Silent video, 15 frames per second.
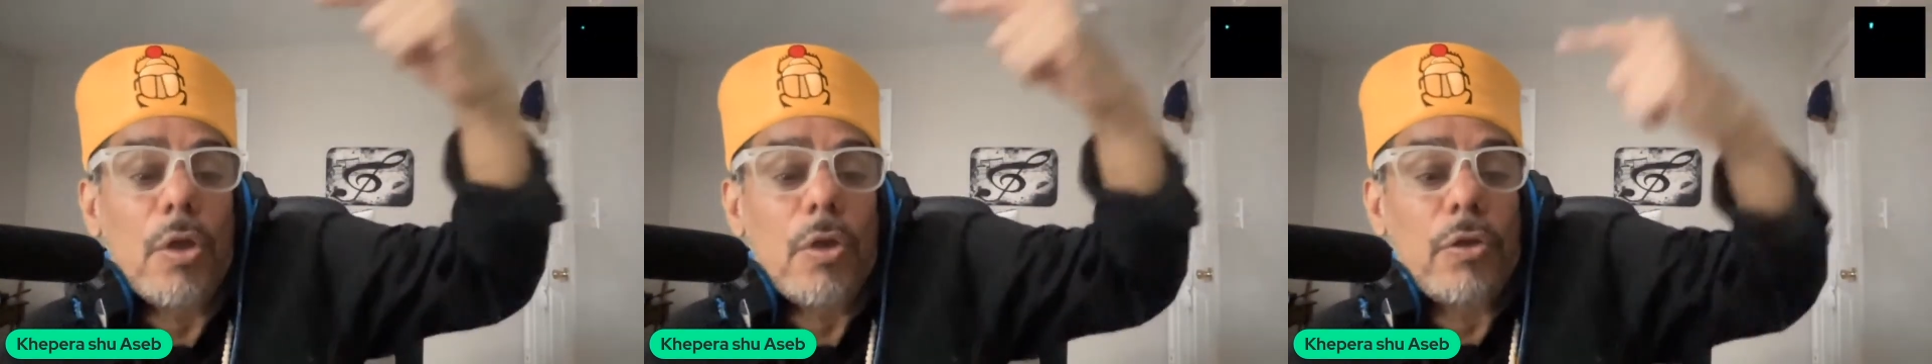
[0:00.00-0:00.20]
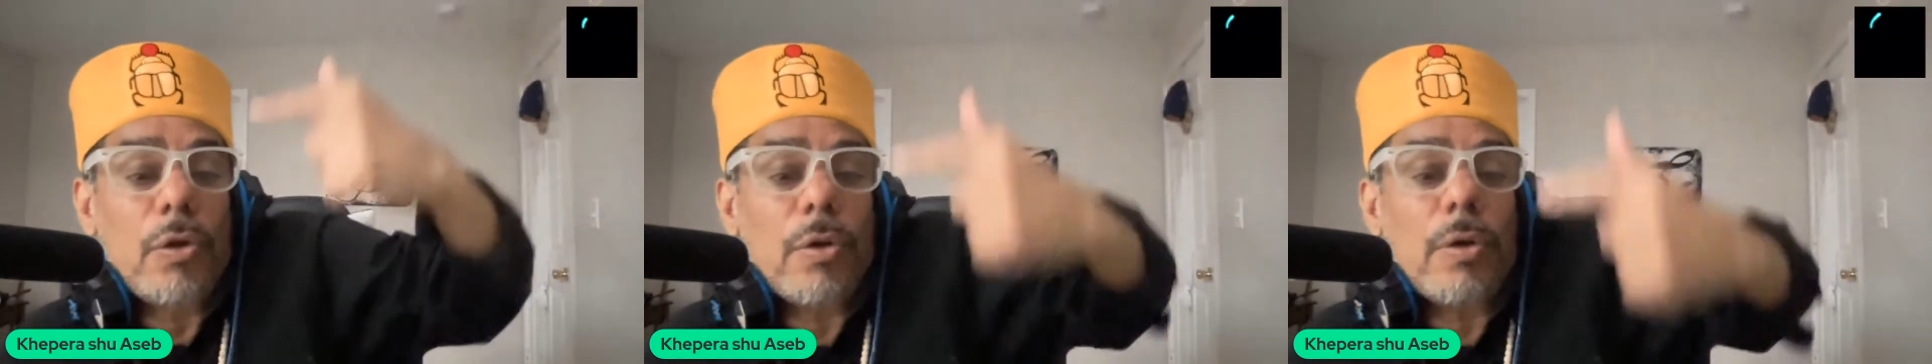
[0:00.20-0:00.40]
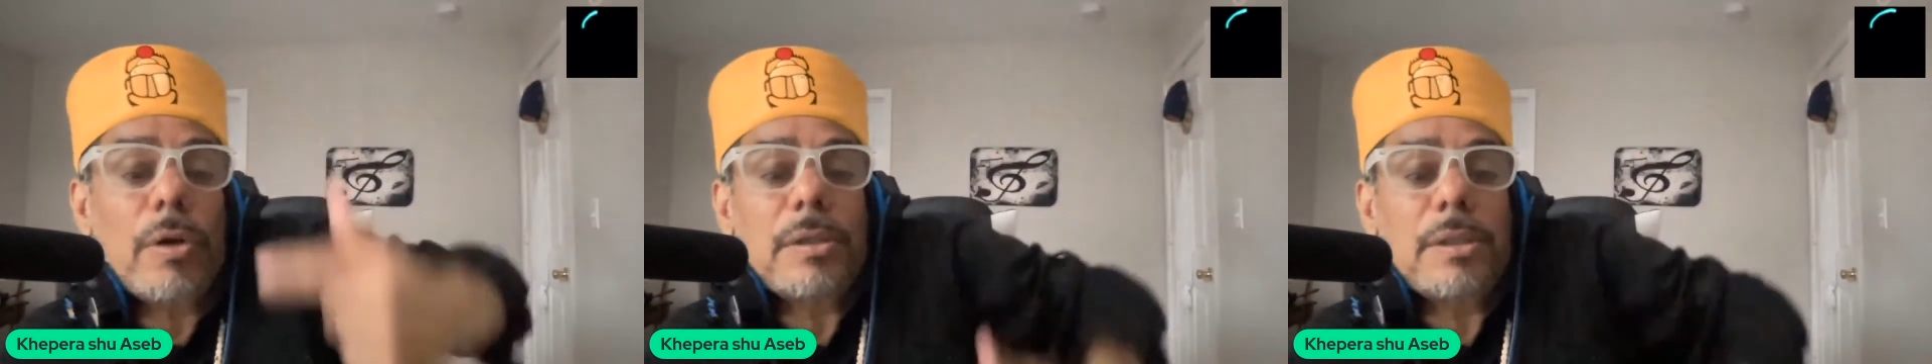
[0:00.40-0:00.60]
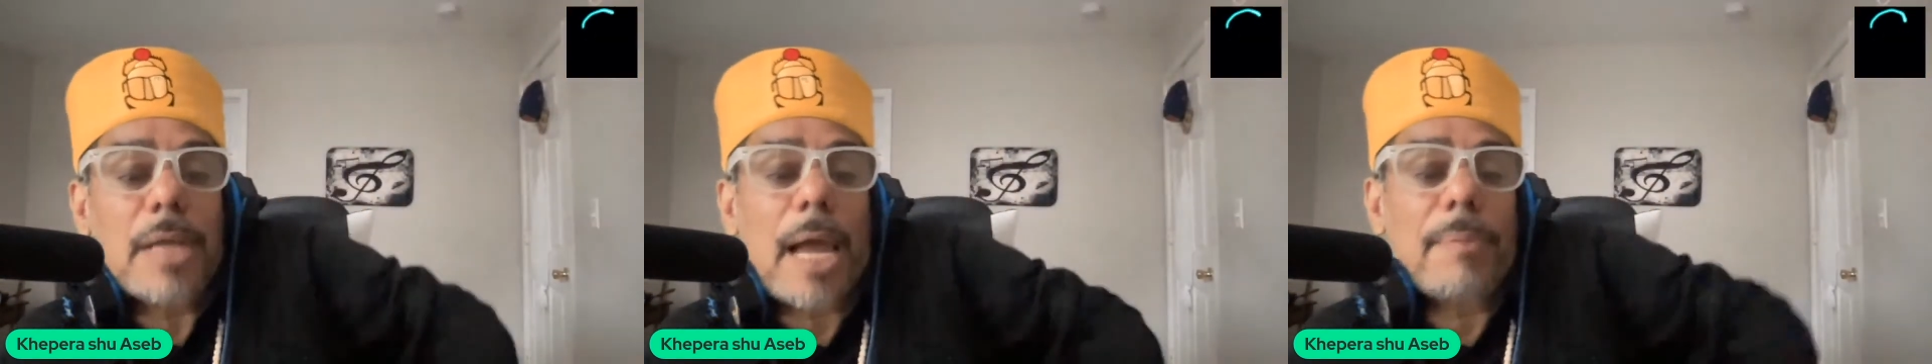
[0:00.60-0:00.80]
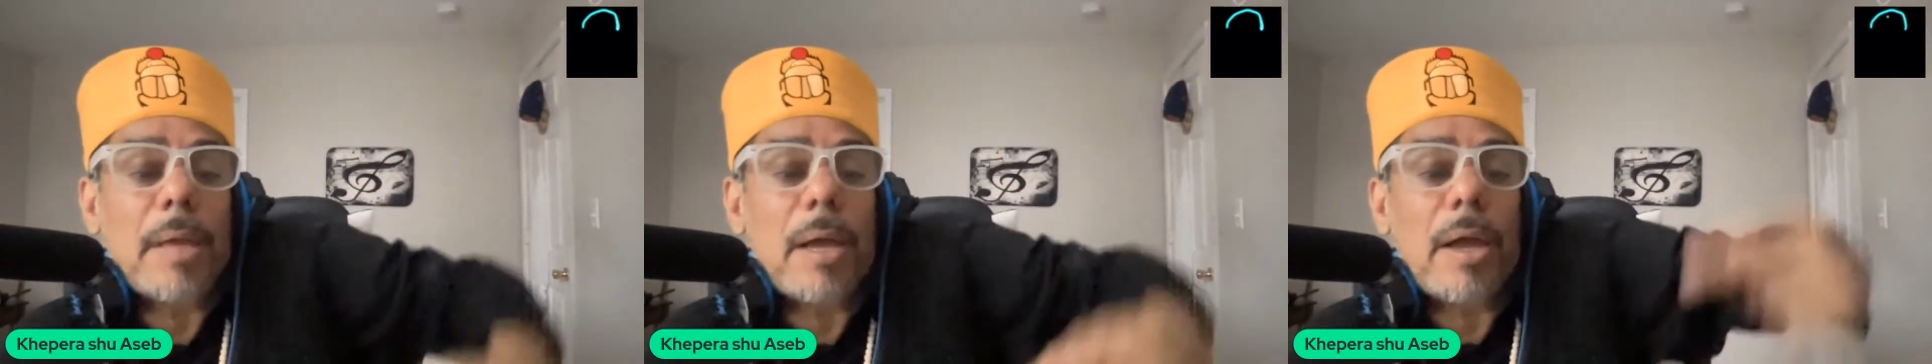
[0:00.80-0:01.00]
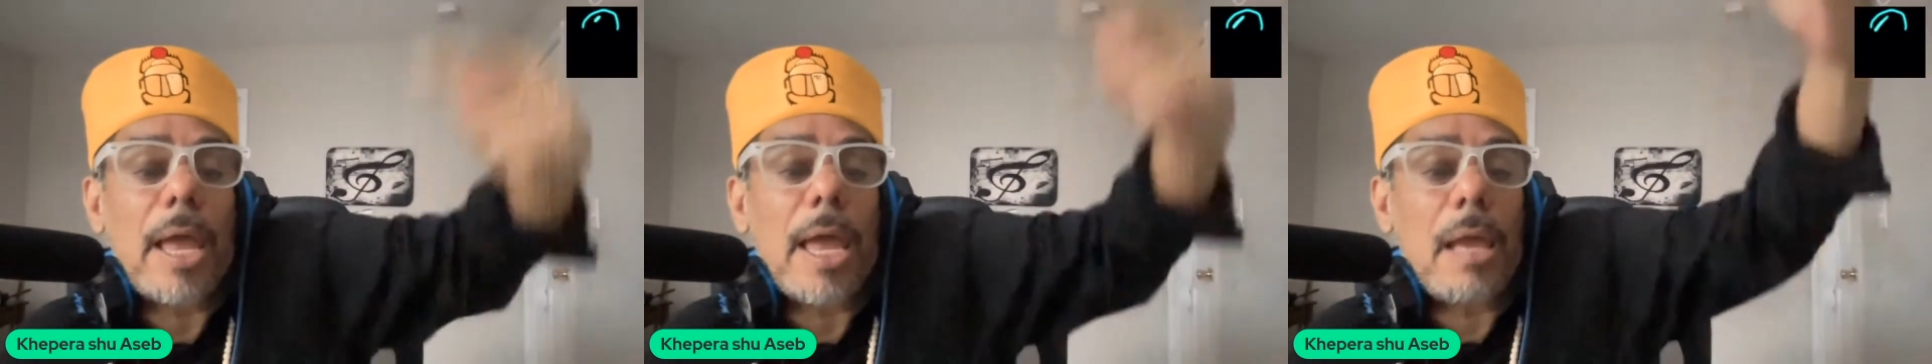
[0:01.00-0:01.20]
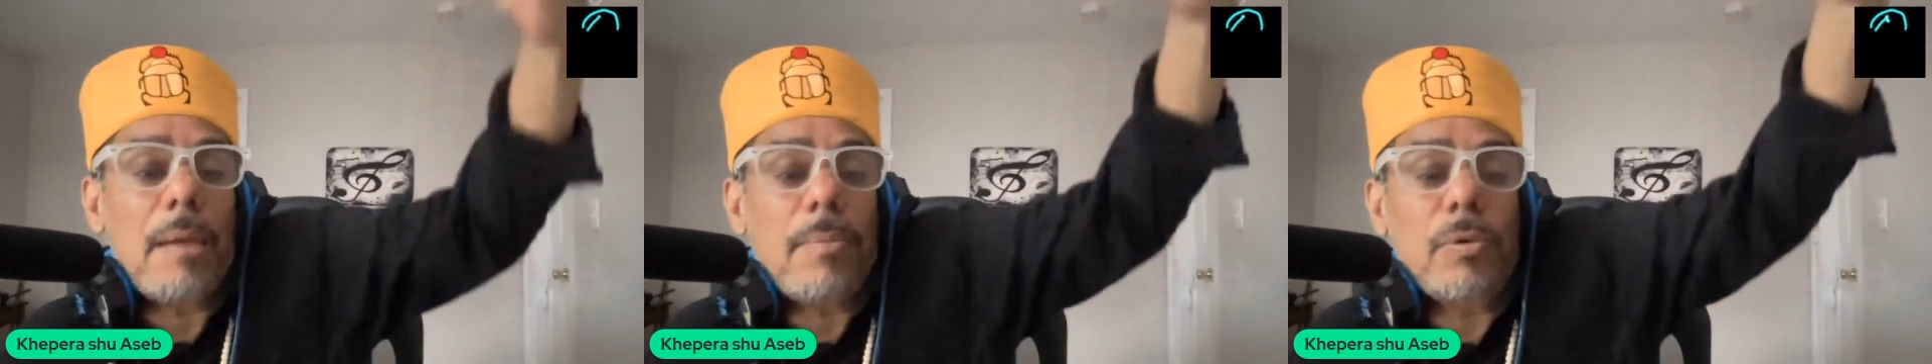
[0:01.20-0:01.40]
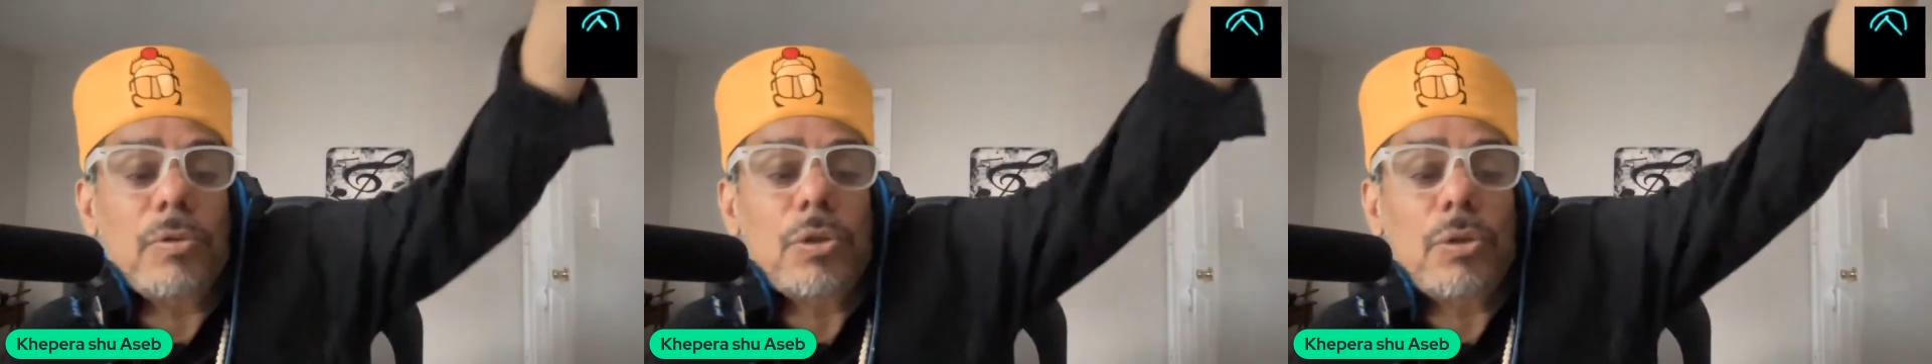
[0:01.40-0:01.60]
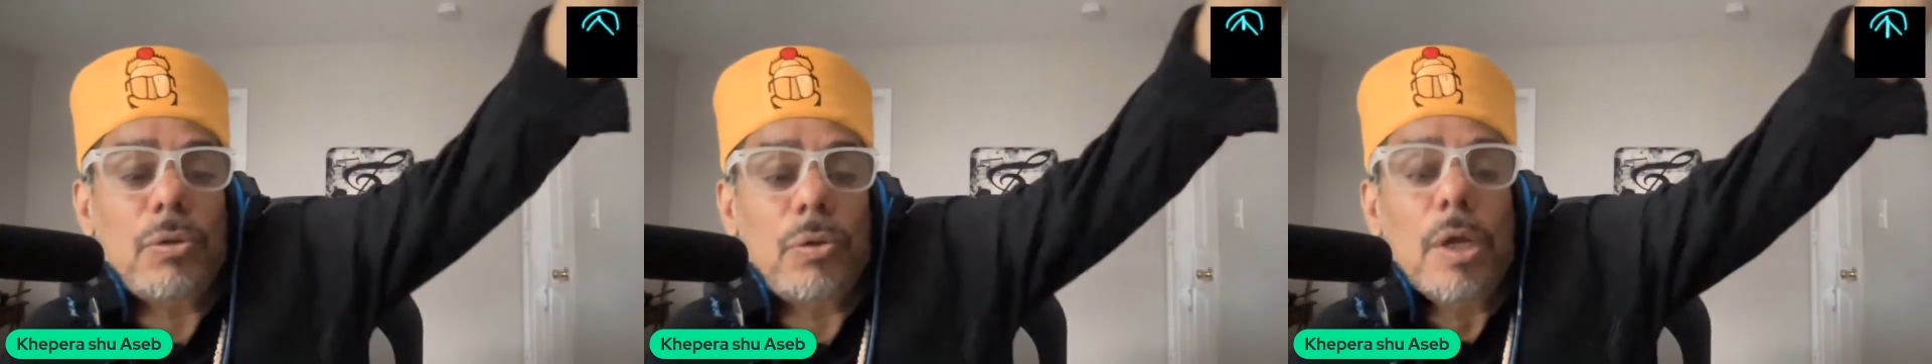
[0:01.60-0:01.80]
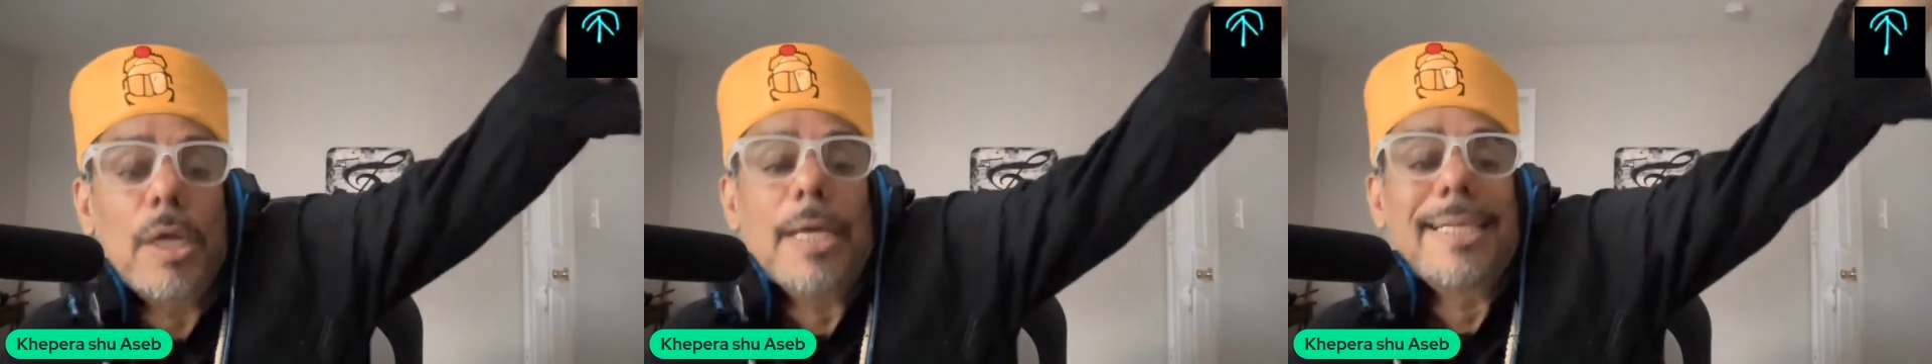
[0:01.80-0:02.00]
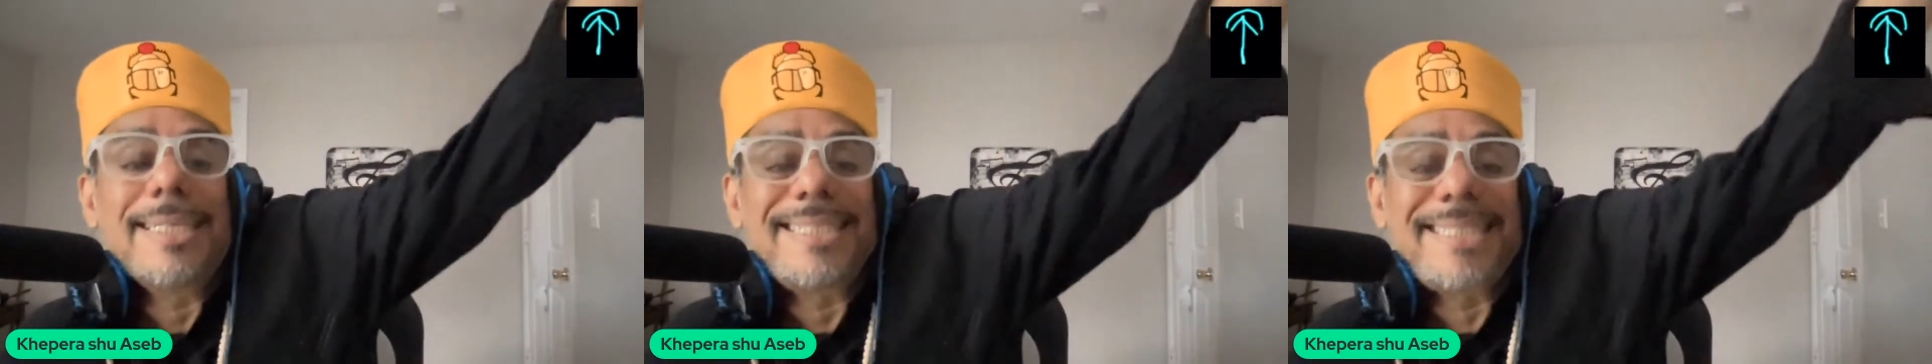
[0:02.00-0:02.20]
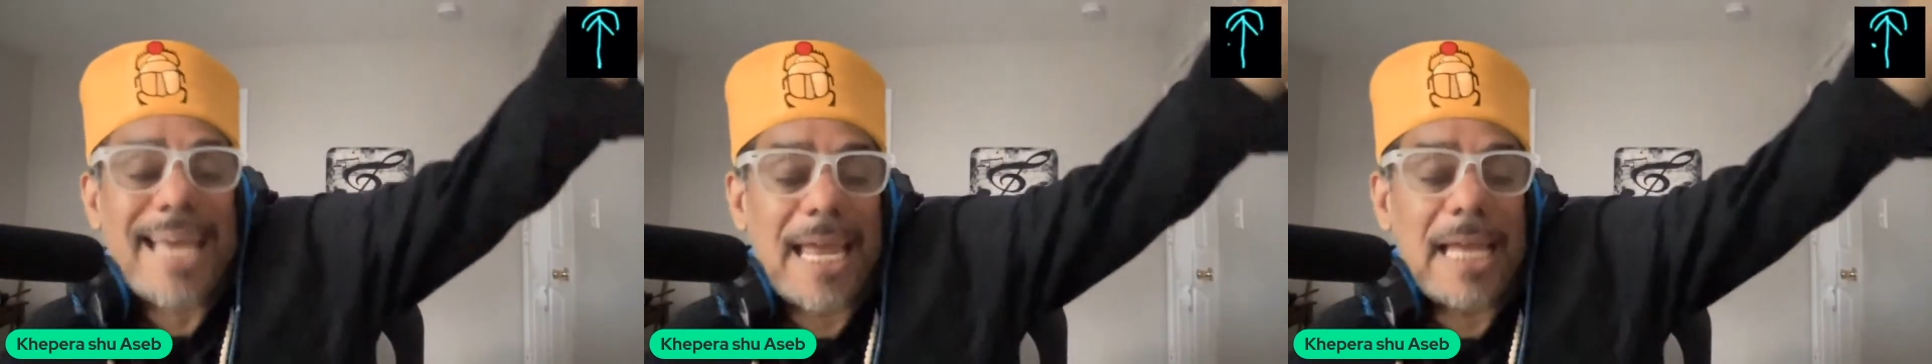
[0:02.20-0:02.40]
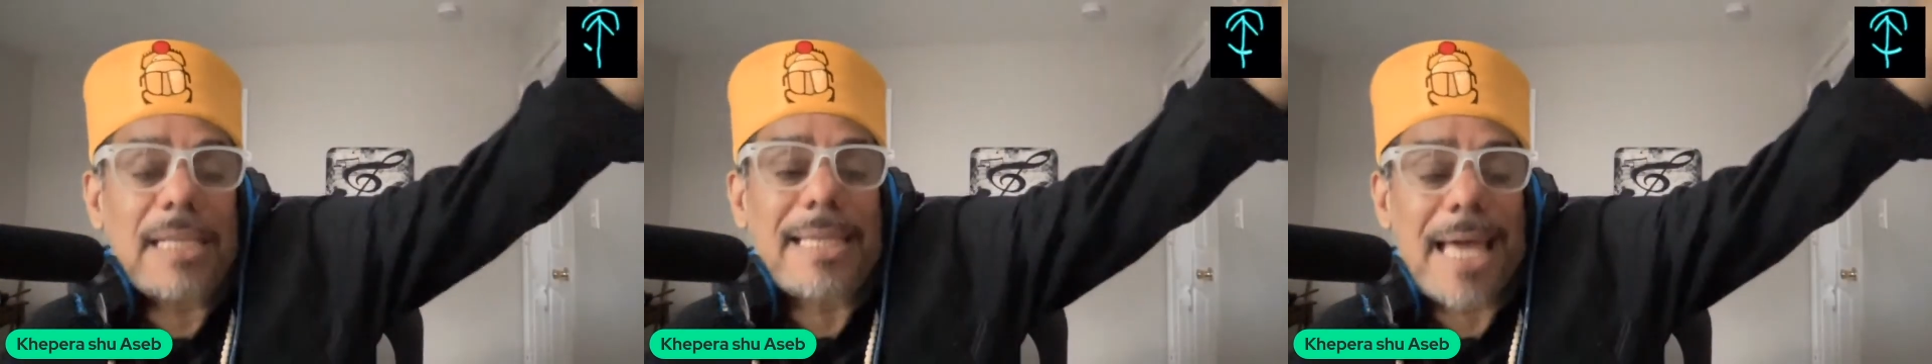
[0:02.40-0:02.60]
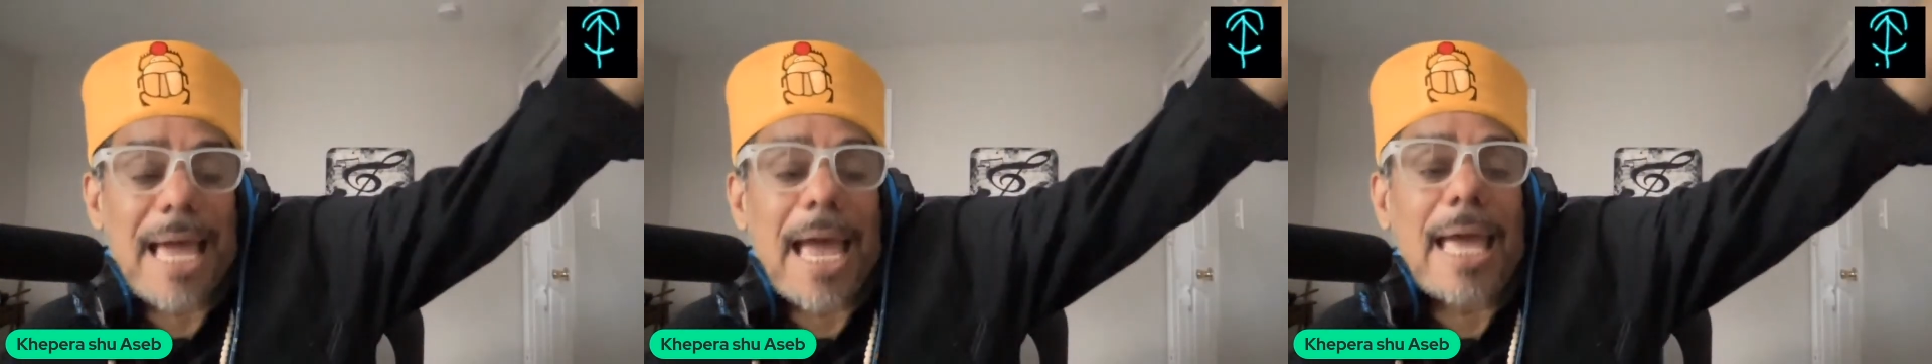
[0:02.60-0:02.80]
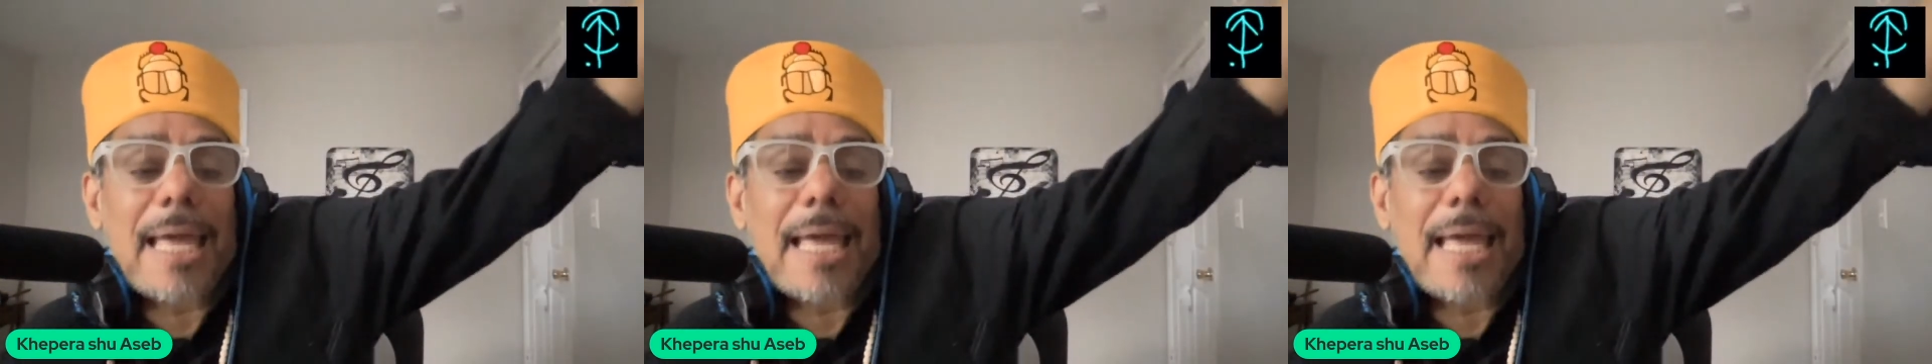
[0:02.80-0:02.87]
you're a type that able to take that